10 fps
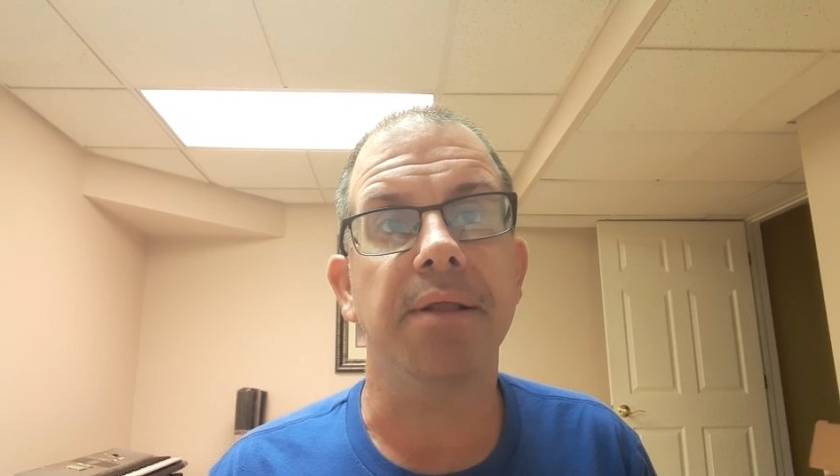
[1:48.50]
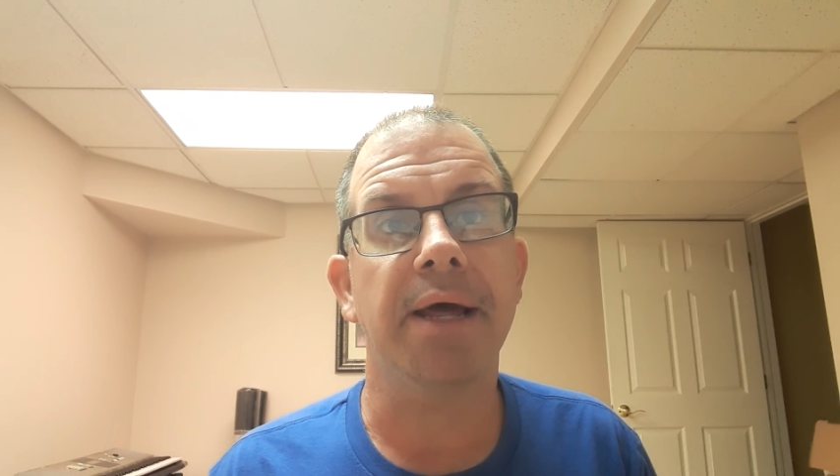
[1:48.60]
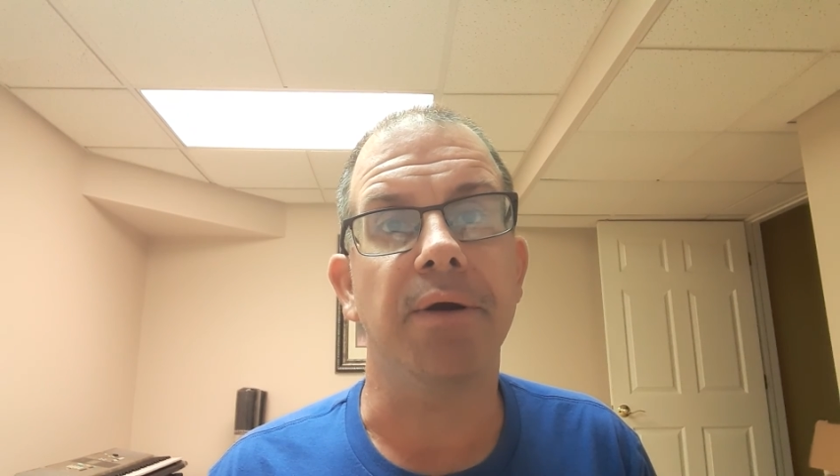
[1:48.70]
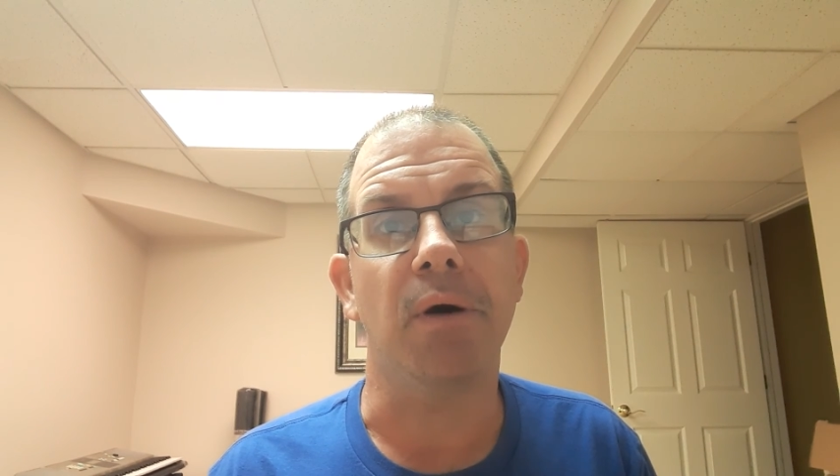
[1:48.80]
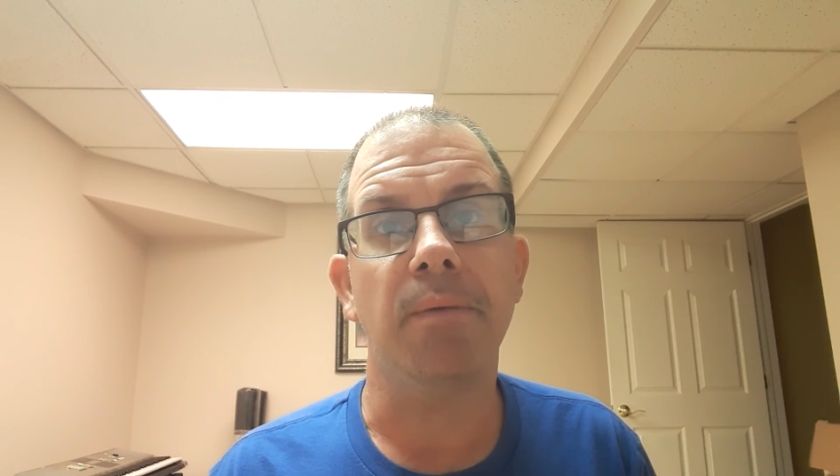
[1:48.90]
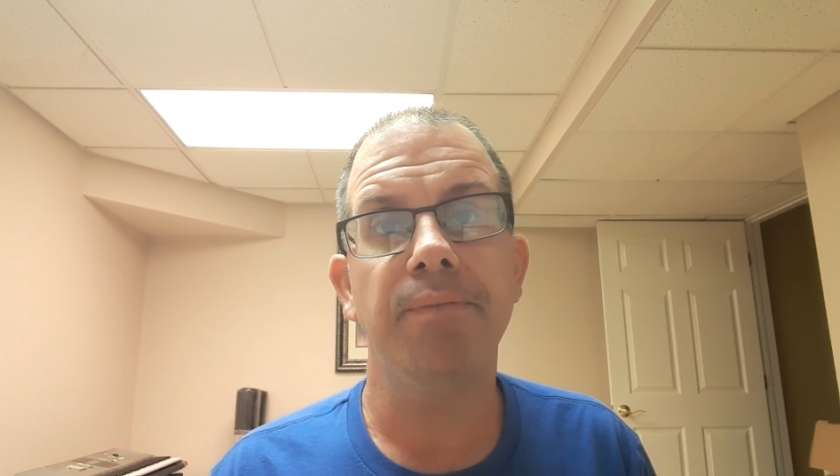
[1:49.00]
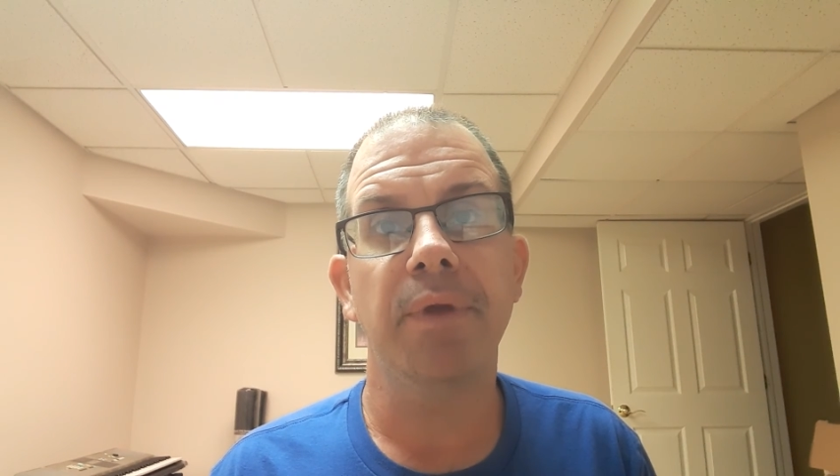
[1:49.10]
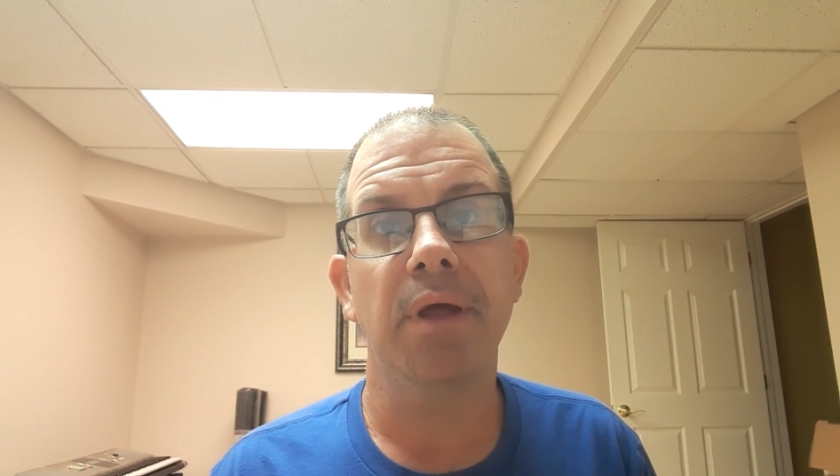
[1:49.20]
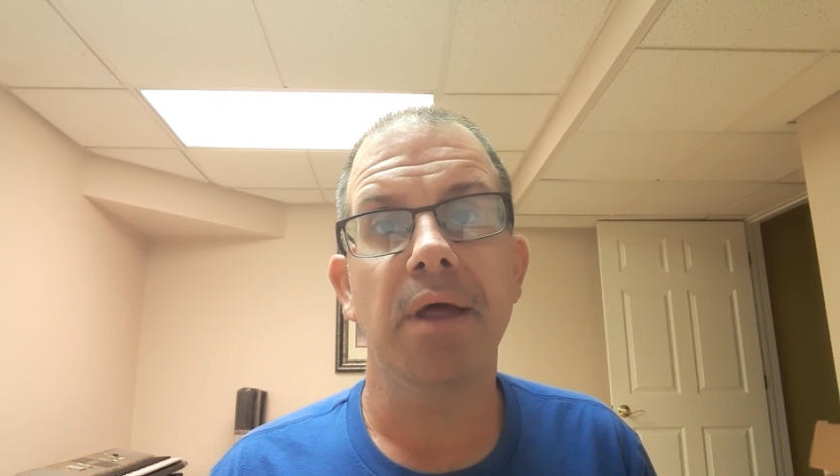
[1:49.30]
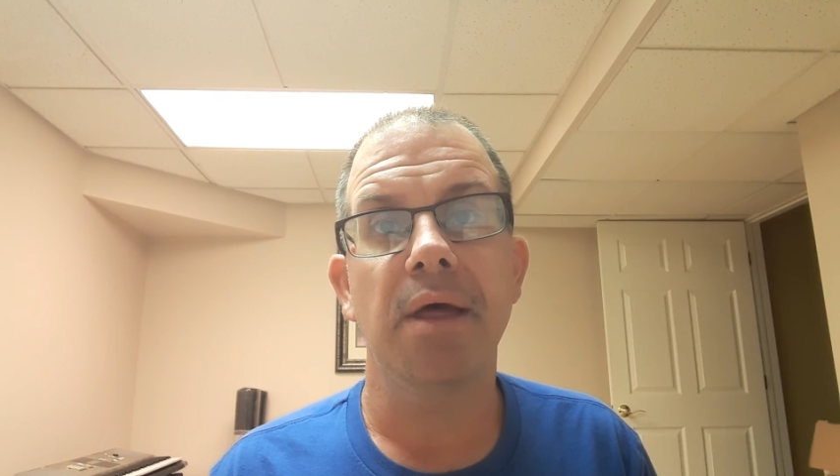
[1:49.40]
little,
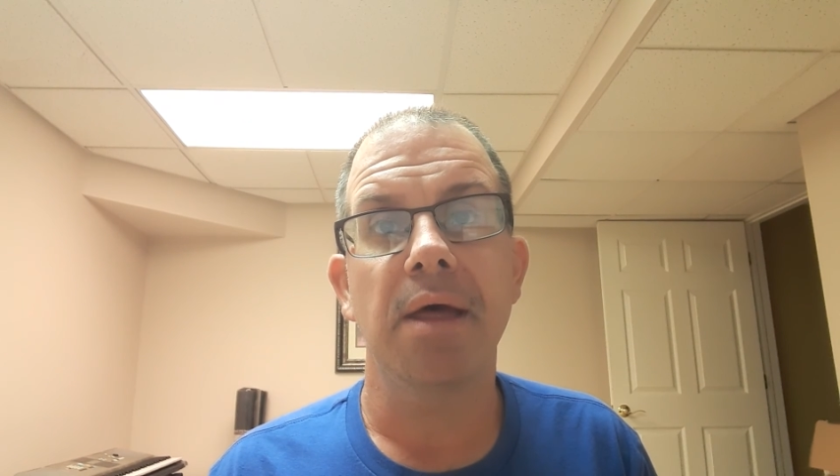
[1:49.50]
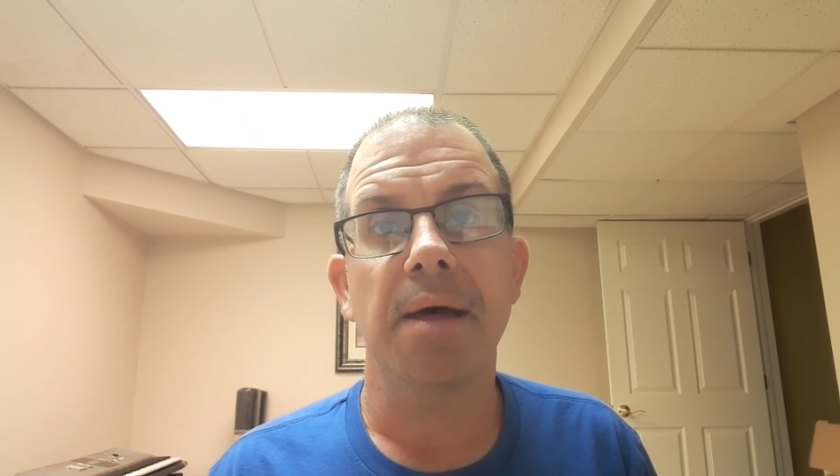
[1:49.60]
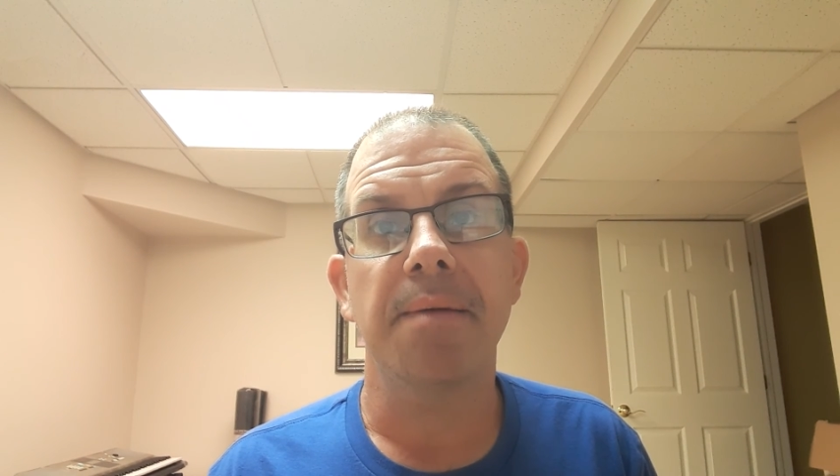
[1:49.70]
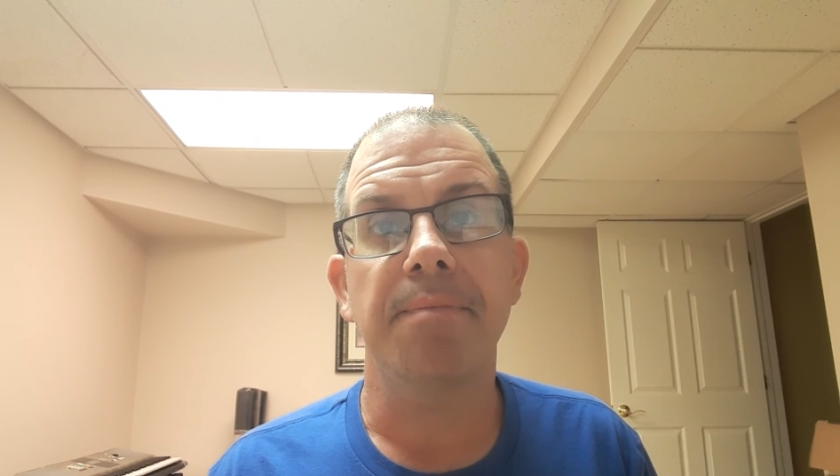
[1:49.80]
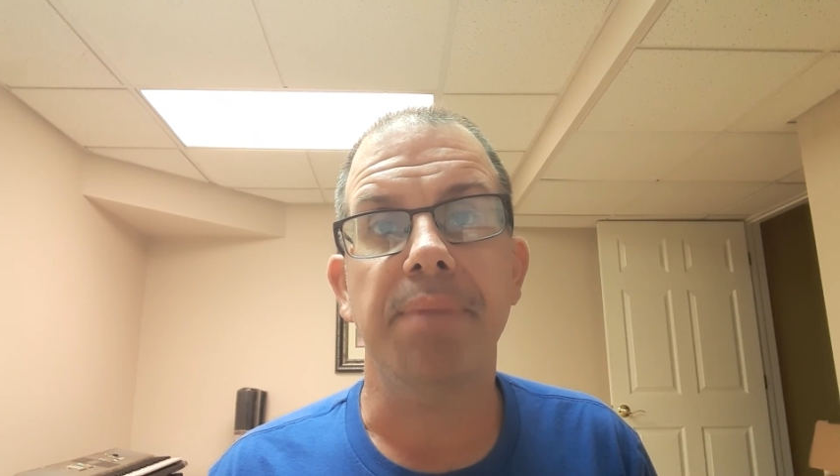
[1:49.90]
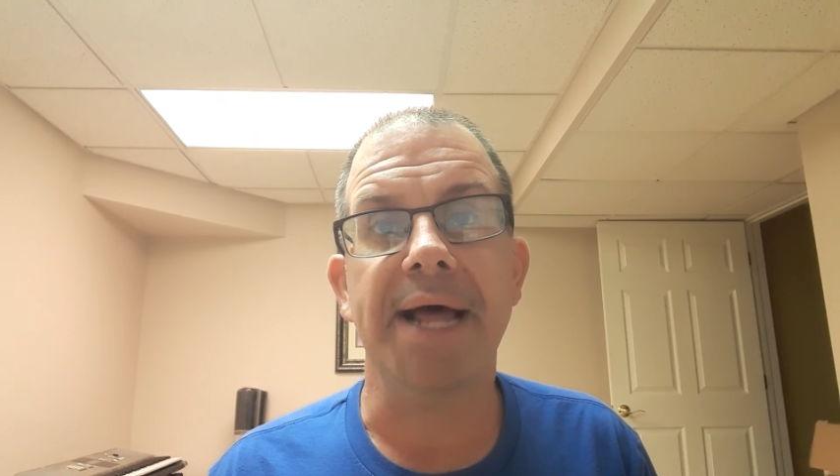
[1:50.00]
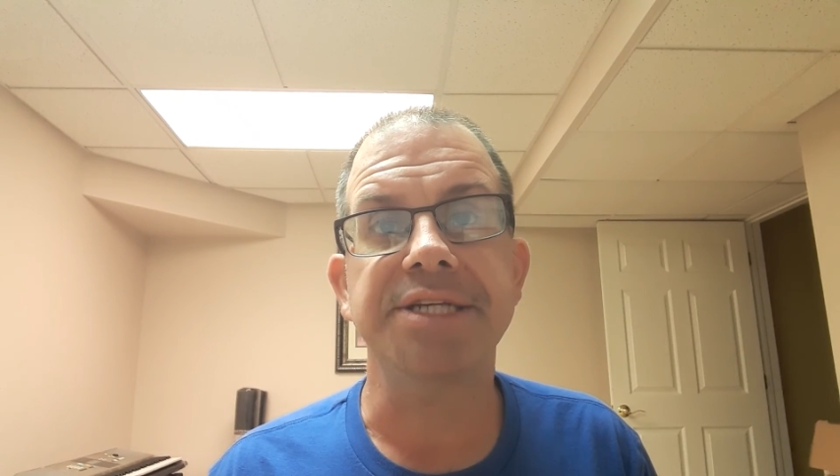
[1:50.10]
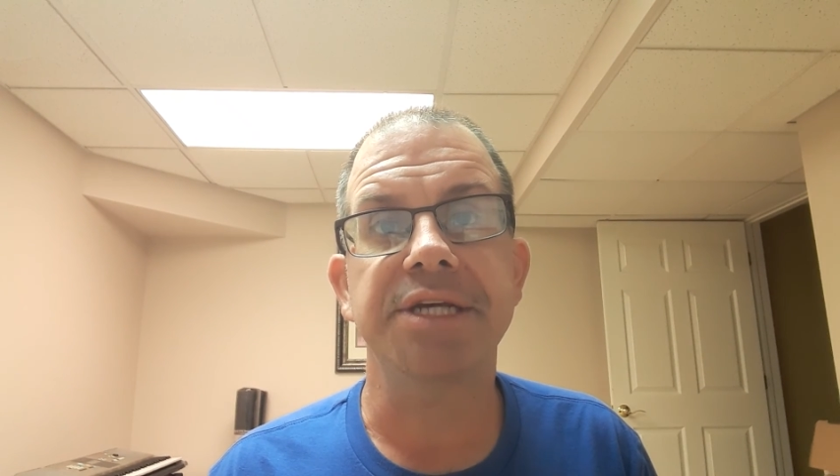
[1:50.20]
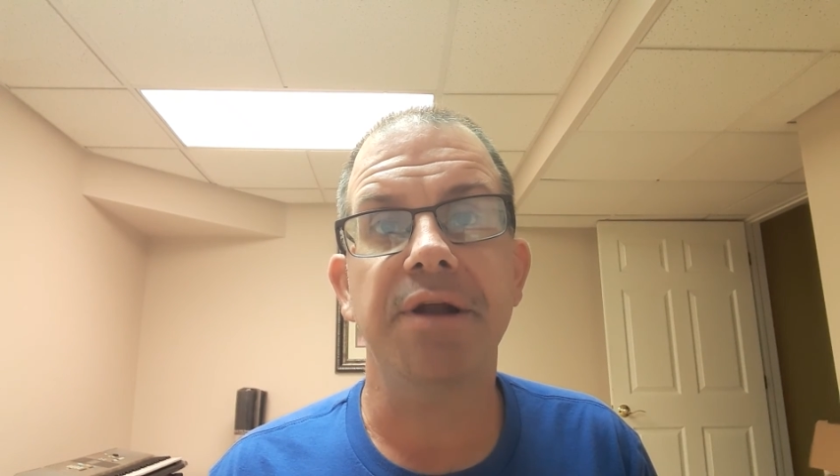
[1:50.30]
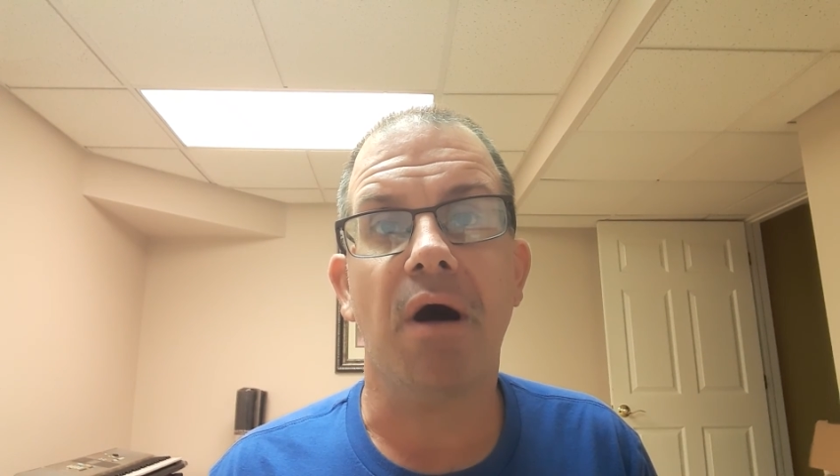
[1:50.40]
blessed